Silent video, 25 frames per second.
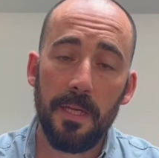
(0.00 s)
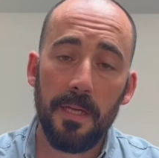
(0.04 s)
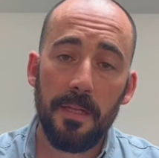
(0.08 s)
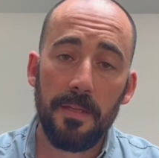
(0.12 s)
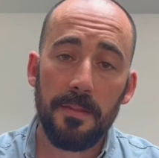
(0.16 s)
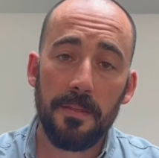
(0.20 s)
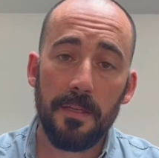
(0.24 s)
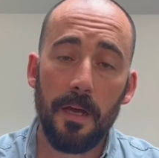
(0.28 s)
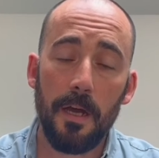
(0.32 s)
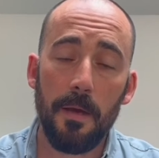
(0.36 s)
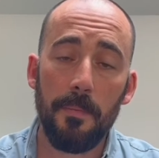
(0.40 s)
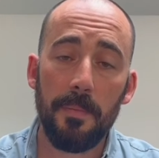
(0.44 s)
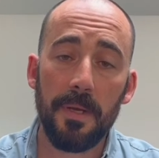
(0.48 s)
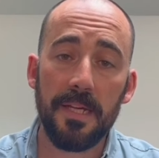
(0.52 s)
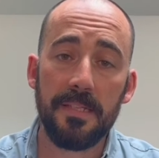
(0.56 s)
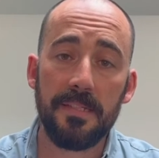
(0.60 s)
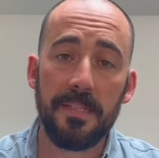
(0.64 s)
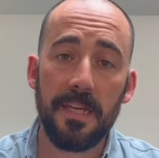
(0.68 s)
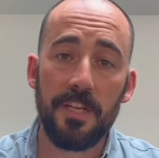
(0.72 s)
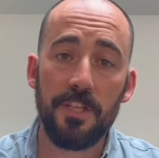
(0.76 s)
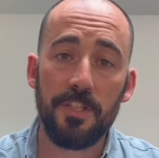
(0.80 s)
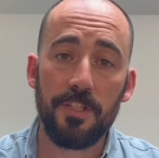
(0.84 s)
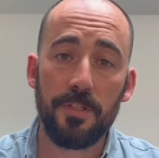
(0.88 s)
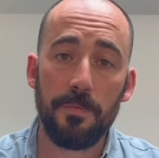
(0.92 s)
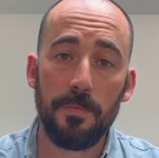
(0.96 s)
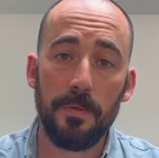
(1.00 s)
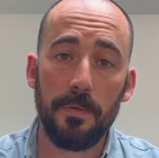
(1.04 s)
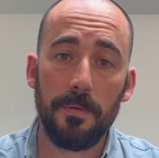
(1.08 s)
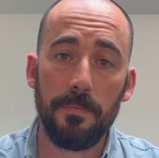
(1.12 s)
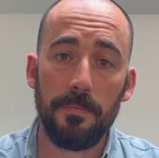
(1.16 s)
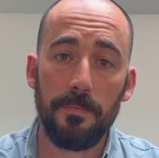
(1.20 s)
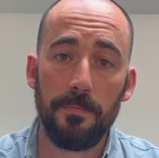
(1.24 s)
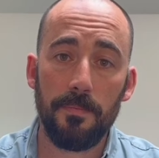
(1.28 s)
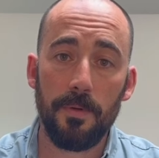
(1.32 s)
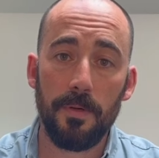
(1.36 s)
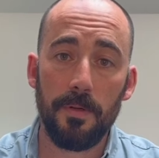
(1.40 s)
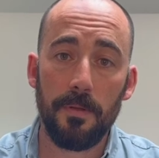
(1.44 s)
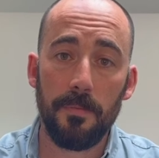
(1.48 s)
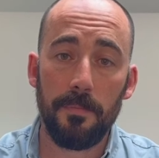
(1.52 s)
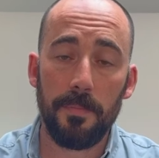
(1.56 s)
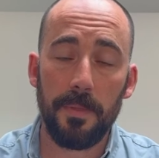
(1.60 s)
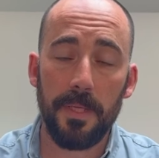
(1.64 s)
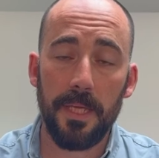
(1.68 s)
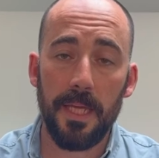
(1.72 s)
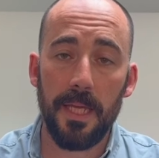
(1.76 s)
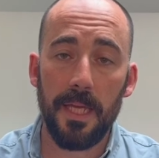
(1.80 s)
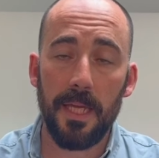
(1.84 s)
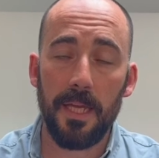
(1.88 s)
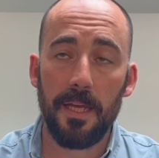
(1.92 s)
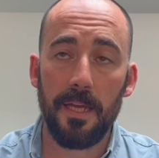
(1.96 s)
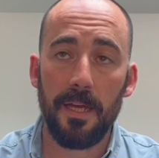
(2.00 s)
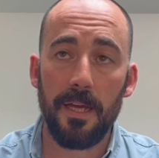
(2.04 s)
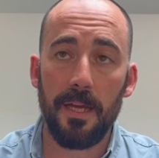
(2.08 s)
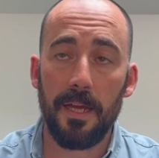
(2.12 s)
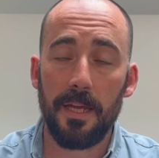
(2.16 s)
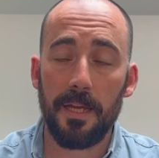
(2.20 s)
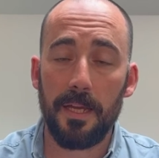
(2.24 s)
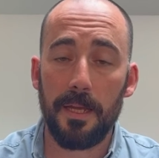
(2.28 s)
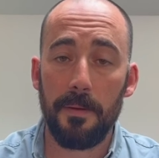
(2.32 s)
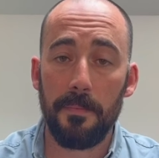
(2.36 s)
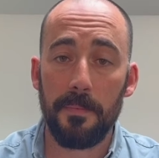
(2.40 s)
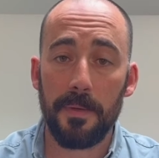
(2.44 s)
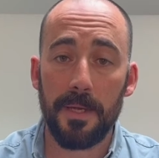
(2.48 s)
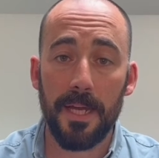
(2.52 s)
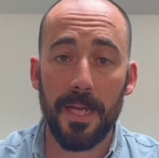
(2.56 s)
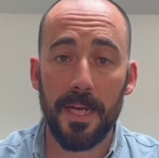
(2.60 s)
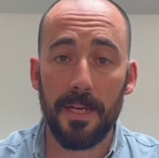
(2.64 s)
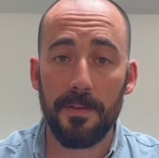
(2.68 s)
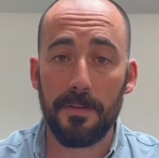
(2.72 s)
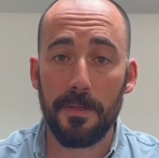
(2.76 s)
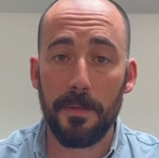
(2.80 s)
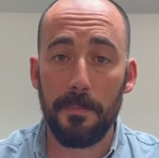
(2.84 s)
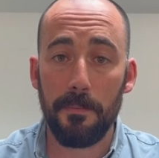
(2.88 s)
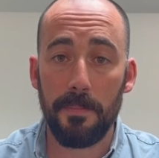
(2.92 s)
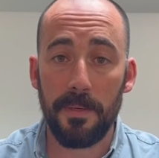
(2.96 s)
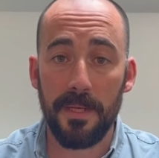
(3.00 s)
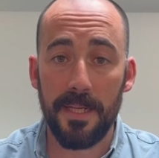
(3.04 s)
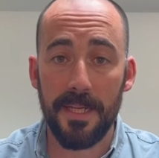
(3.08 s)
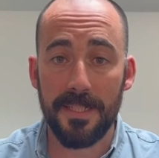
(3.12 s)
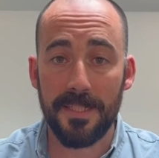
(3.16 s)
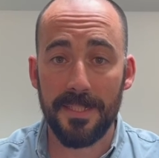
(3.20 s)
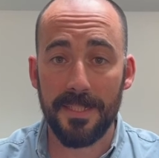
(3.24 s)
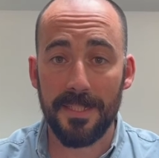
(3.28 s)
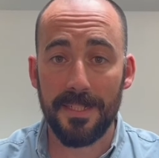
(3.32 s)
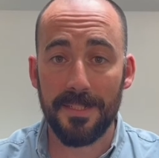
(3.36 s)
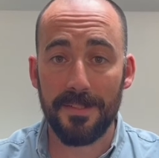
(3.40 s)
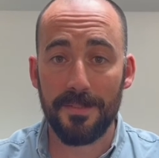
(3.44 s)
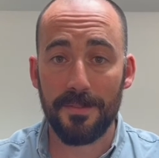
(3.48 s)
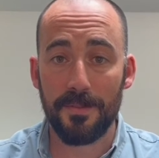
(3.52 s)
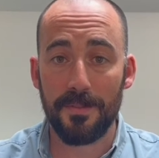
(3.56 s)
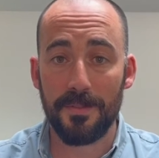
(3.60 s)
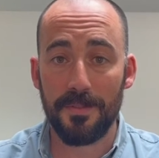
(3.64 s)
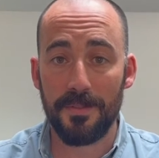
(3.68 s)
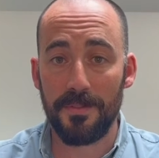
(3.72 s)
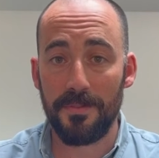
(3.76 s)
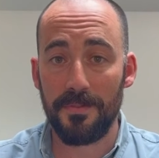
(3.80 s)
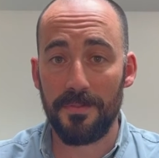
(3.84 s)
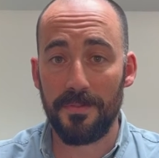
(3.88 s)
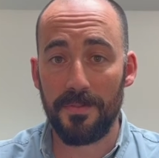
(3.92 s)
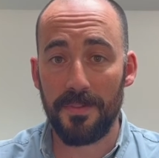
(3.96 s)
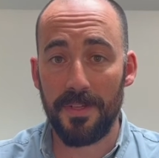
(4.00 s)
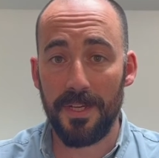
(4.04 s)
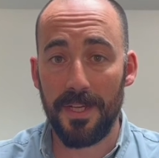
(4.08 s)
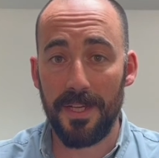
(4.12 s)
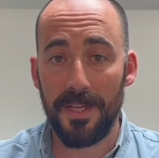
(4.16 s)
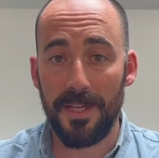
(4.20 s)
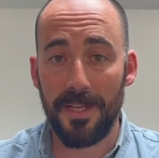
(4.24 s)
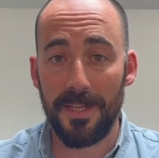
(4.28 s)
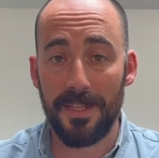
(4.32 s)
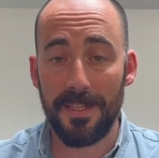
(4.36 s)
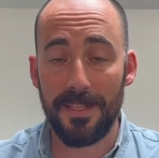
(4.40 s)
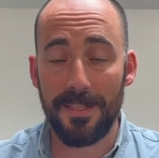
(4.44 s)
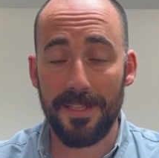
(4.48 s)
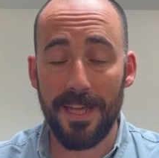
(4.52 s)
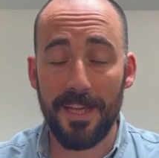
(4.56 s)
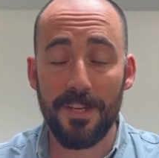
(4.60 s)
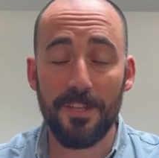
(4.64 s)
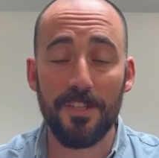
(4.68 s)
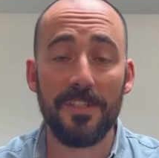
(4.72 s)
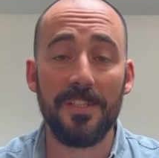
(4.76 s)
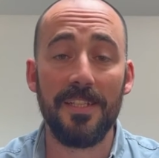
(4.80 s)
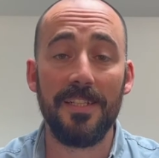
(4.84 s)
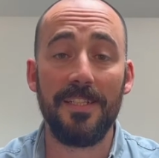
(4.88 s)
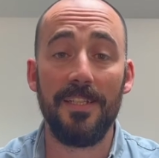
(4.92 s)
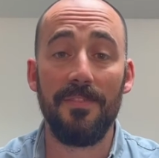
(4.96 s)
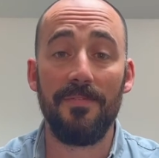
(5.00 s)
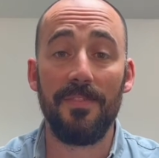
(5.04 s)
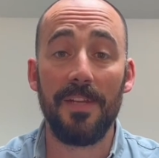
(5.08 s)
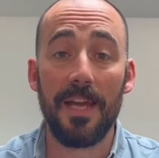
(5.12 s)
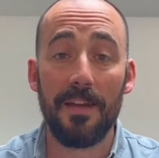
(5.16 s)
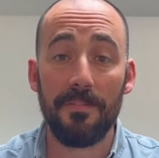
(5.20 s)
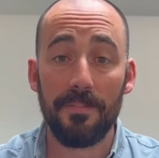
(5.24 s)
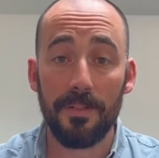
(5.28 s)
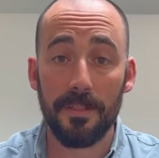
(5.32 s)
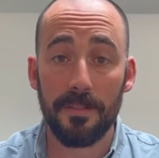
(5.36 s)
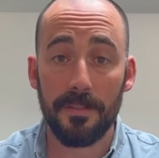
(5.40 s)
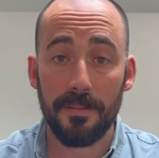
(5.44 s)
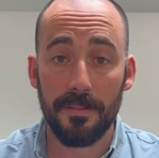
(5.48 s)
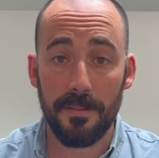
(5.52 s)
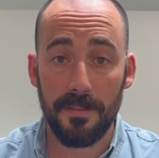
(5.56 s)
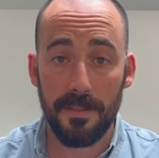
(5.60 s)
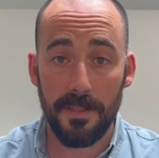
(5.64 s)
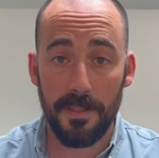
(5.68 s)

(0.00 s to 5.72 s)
the harmonization will be kind of complete at a sort of legislative level